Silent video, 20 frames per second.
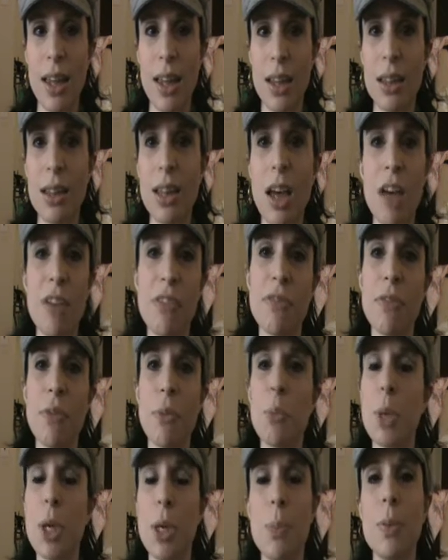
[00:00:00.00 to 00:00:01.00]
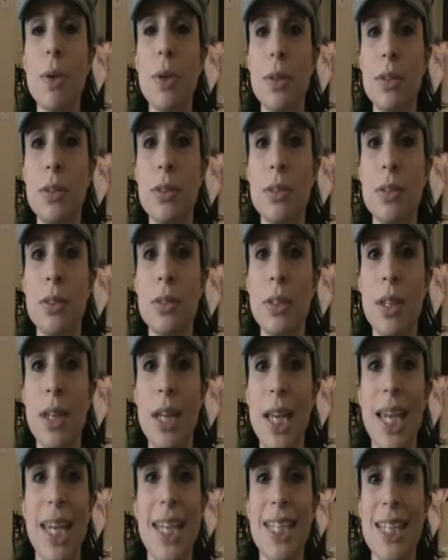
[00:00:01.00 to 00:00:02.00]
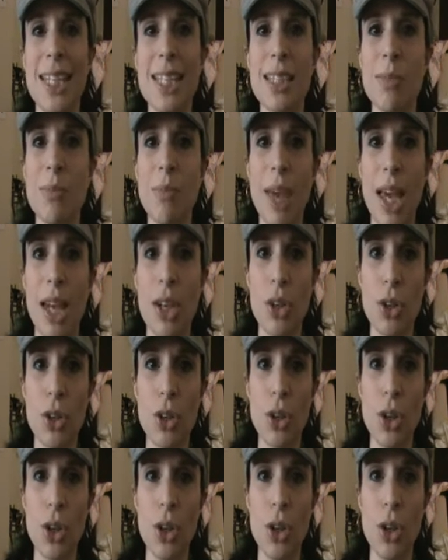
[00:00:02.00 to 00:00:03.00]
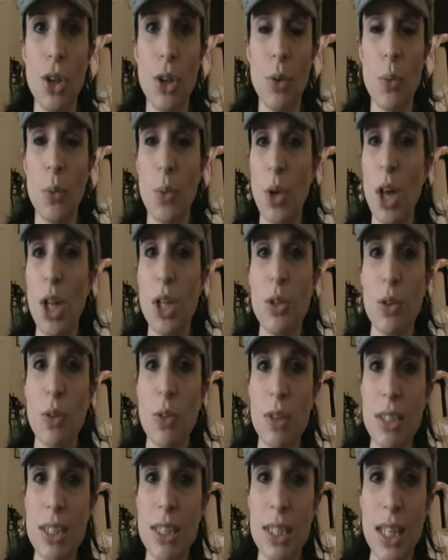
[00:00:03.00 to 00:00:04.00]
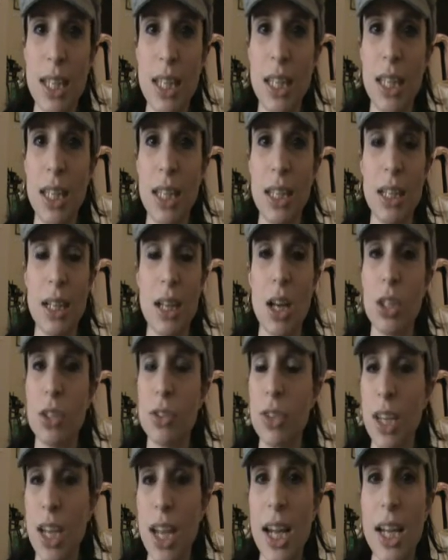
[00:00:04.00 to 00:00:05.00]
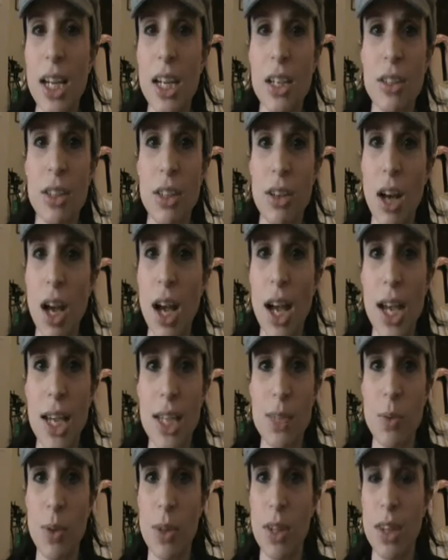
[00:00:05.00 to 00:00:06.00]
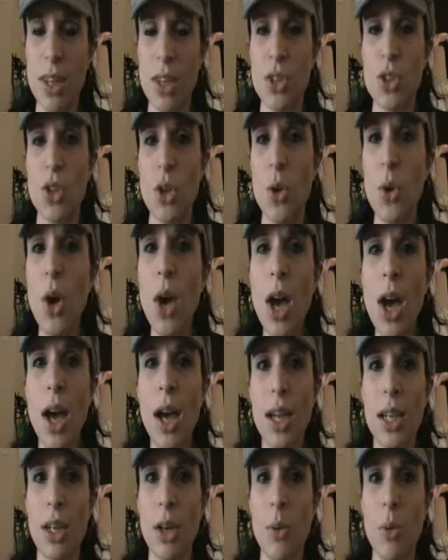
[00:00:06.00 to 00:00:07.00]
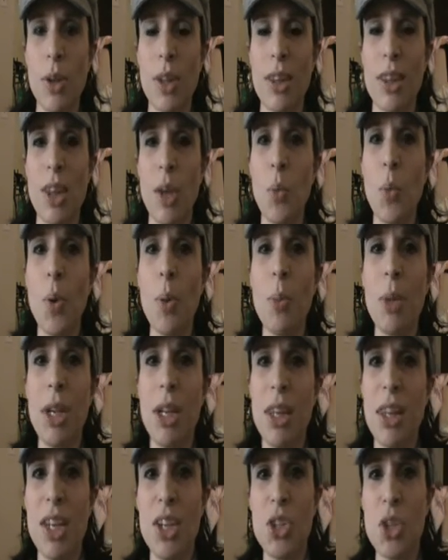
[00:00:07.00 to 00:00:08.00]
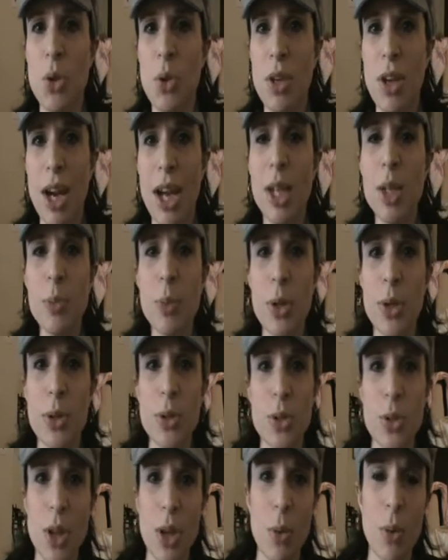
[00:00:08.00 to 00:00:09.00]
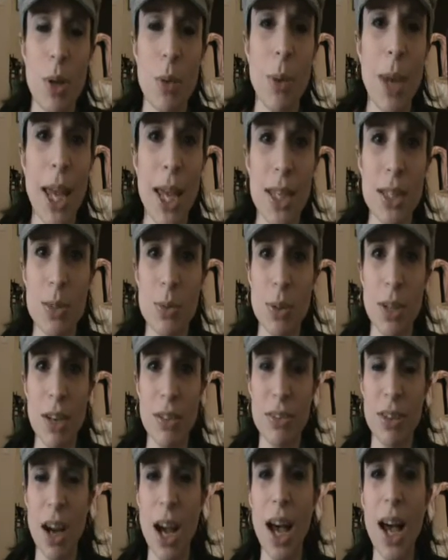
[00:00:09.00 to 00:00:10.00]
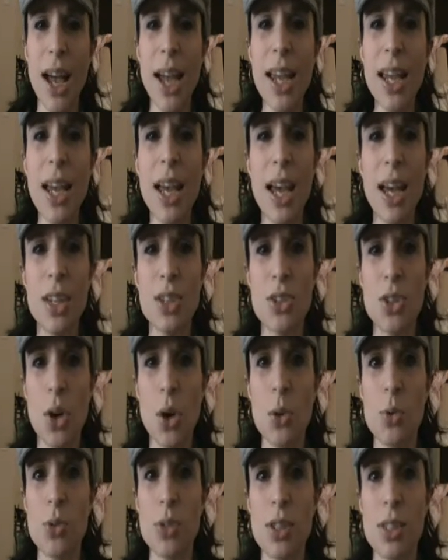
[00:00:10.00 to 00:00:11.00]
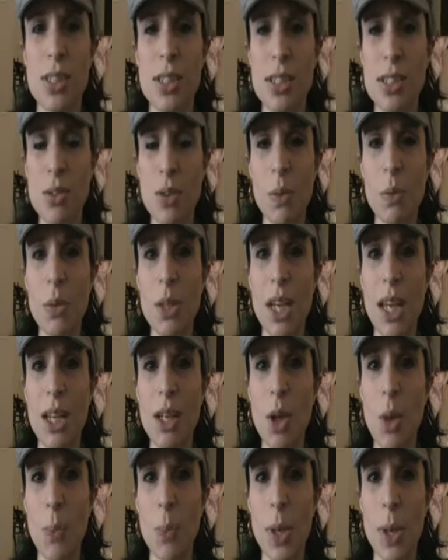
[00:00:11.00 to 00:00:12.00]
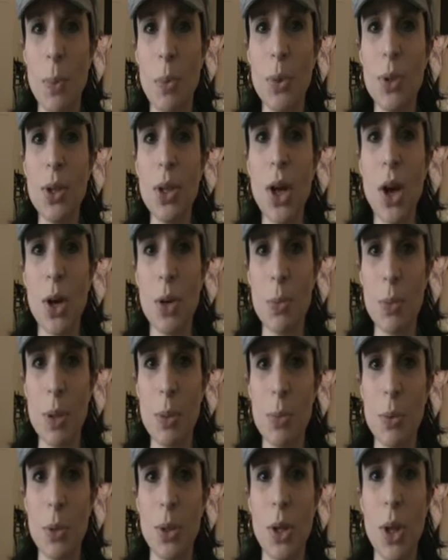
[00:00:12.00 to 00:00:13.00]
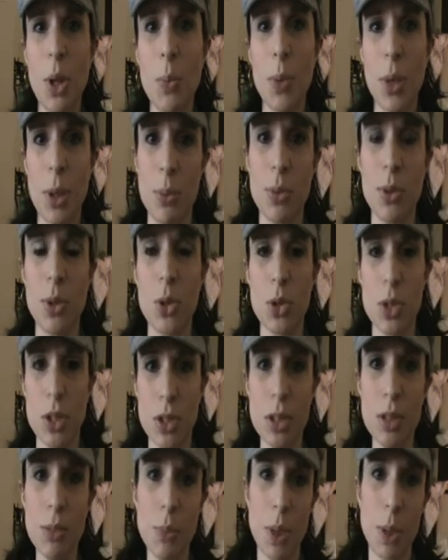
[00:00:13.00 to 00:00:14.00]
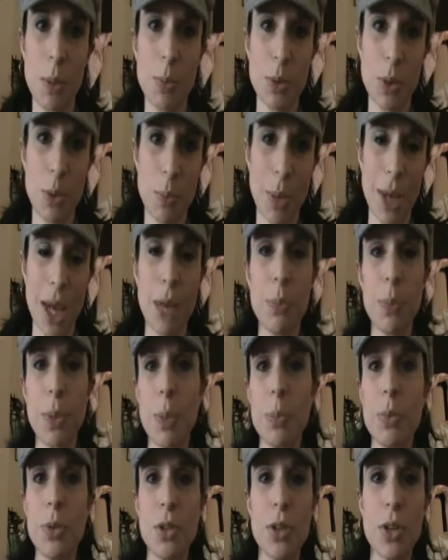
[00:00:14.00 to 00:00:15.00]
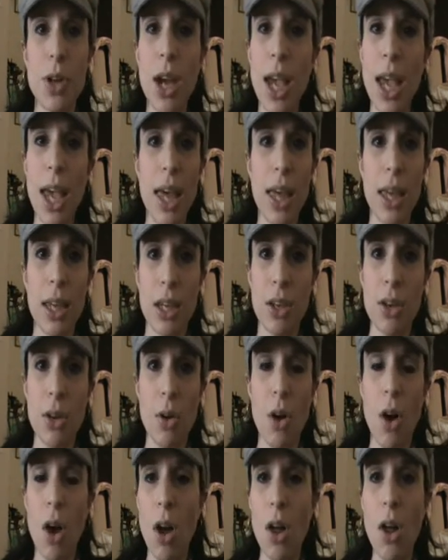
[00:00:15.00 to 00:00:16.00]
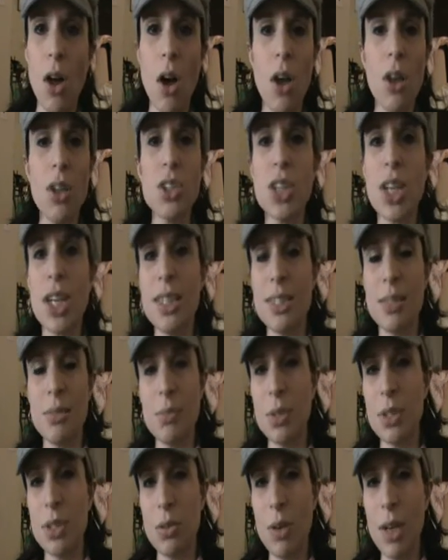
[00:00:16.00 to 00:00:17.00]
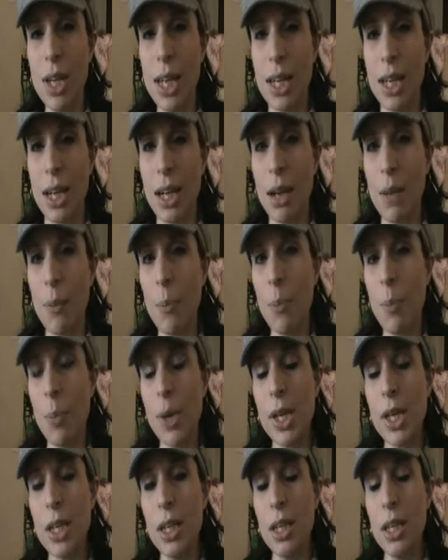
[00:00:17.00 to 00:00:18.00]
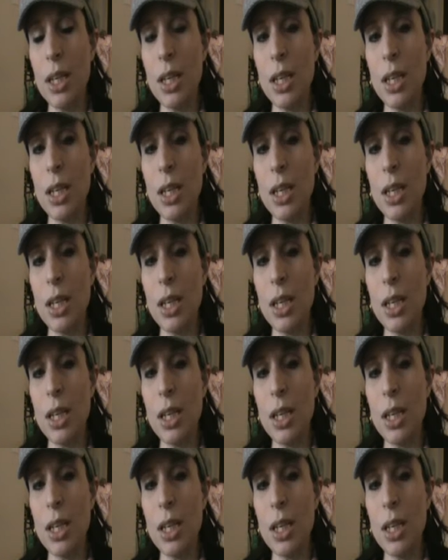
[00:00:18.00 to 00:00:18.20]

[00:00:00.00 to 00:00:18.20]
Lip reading: love people. It doesn't matter the color of the skin, color of the hair, their eyes, whether they show, you know, whether they're women and they show their elbows or they wear pants, whatever. I don't discriminate. People are people. People are good, people are bad, people are, you know, all shades in between. But